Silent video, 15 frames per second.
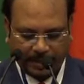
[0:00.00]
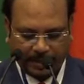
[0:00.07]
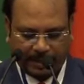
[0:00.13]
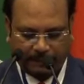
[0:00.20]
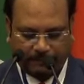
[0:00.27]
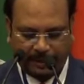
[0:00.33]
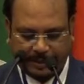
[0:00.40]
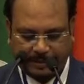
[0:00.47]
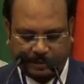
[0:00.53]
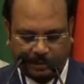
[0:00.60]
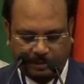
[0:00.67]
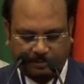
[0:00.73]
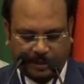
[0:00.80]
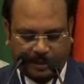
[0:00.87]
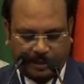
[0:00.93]
Key factor
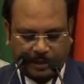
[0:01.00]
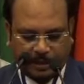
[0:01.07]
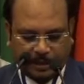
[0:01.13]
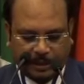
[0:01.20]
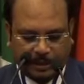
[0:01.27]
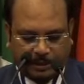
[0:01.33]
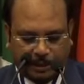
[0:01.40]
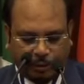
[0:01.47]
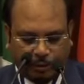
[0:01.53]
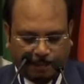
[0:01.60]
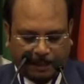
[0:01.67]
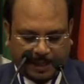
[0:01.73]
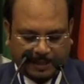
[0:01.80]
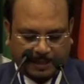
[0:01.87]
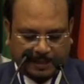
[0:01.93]
of the include
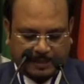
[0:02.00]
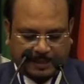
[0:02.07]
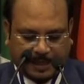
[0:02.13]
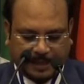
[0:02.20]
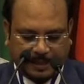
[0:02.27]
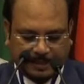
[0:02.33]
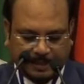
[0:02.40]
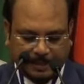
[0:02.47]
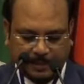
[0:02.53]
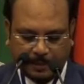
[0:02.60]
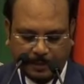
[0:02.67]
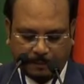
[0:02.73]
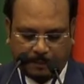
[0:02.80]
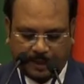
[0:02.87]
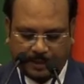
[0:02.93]
particle size,
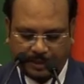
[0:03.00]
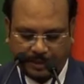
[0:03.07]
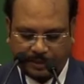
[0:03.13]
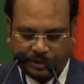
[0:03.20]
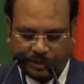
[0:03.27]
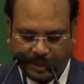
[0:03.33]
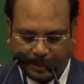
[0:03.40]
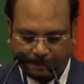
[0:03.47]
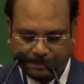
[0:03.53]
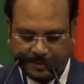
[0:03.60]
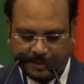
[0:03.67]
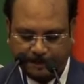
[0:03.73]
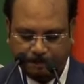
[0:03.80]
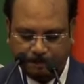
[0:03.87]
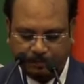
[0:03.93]
particle
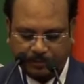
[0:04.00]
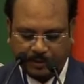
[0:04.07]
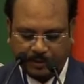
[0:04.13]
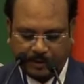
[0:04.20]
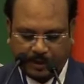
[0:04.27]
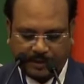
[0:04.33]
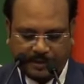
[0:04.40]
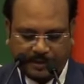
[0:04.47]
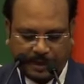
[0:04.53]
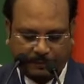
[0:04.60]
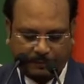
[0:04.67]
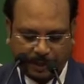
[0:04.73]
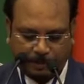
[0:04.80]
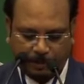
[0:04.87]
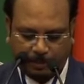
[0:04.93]
shapes, and
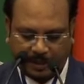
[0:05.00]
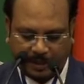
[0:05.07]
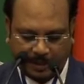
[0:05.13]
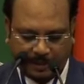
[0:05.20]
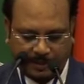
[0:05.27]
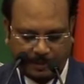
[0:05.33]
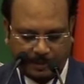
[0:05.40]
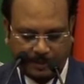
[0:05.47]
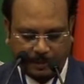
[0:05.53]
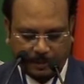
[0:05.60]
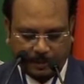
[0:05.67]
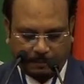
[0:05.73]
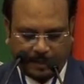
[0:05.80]
surface properties.